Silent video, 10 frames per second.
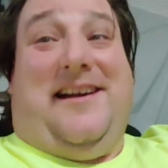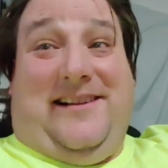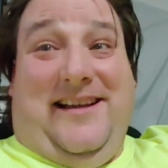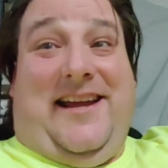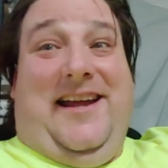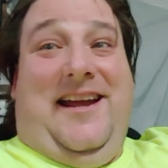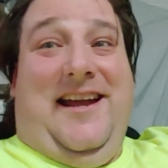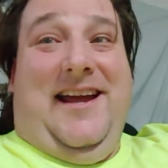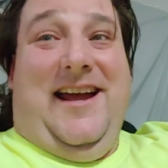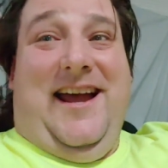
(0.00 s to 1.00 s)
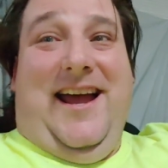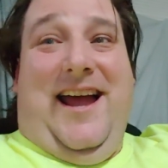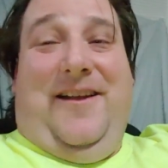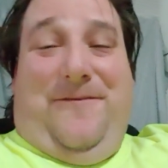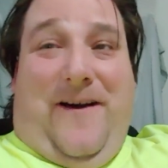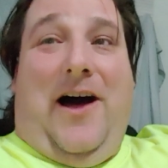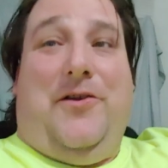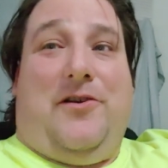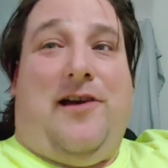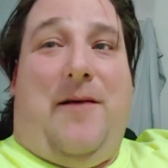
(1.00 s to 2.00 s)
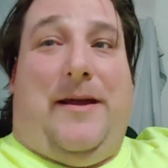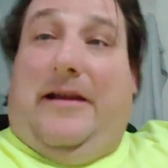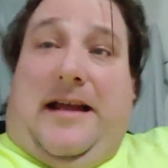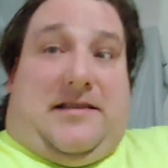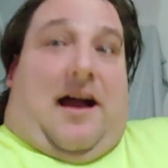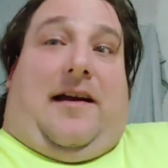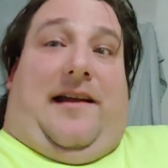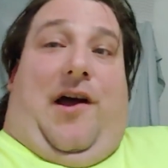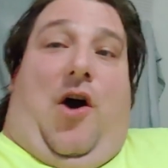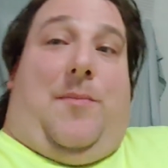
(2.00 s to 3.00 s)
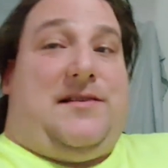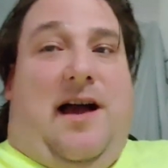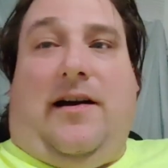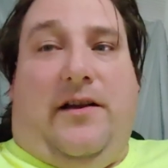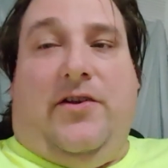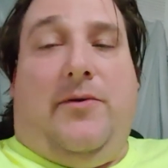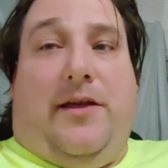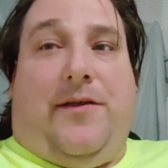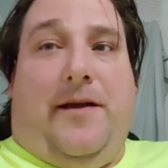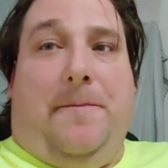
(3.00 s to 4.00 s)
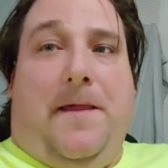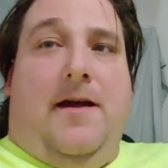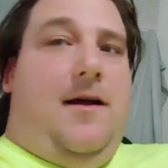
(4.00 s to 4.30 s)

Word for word: Click it and file your comment. It's not going to help. It's not going to do anything.